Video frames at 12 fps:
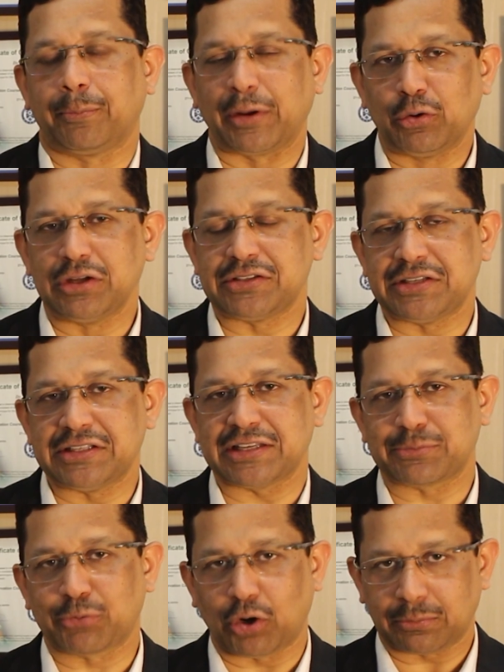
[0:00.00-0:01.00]
Peyronie's disease
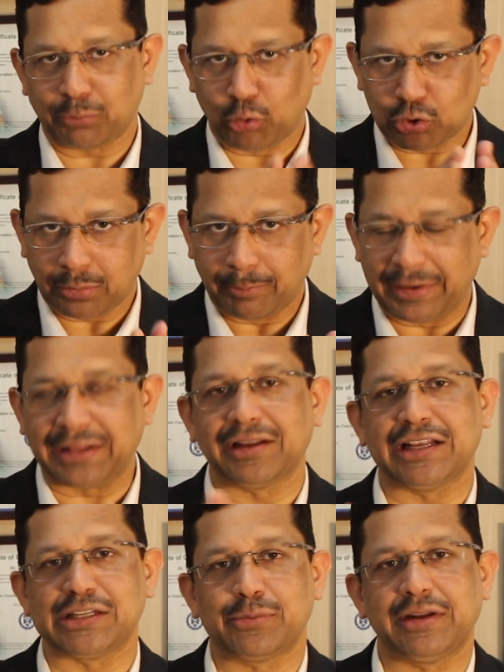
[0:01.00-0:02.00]
has got both
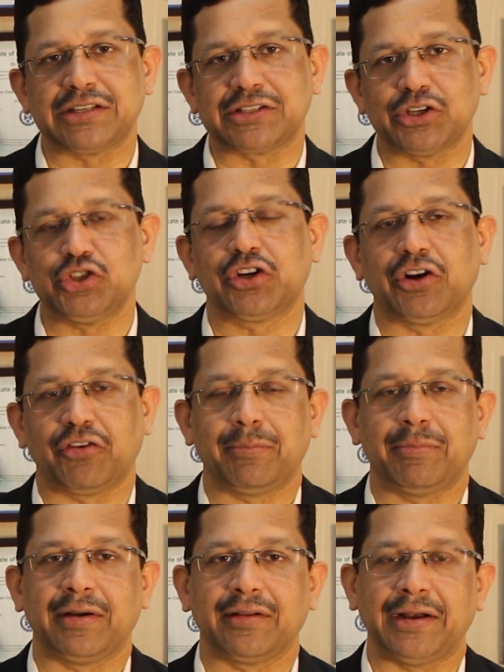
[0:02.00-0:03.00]
medical as well as surgical
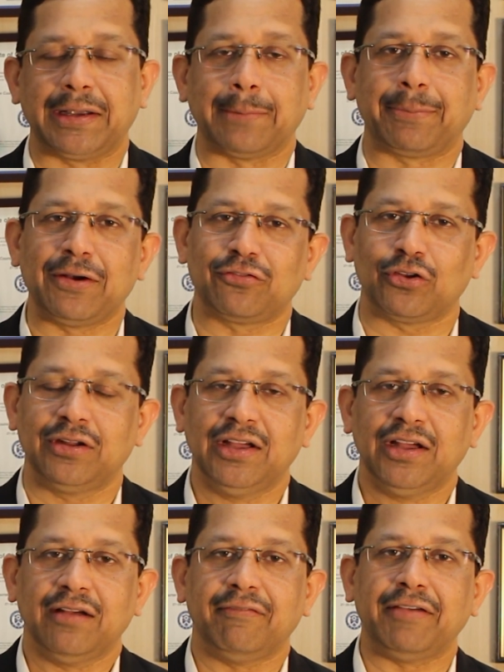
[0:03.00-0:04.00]
treatment. It depends on
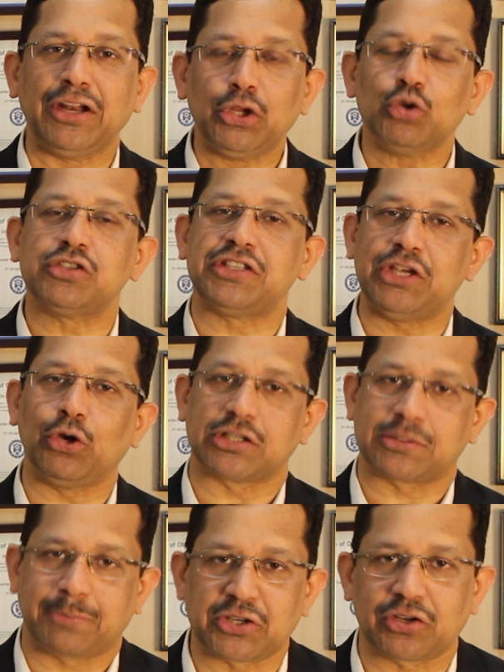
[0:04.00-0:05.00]
when you see your
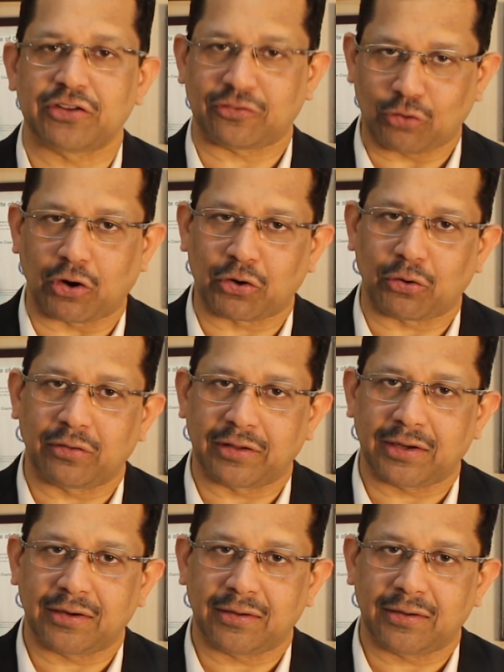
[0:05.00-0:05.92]
specialist doctor on that.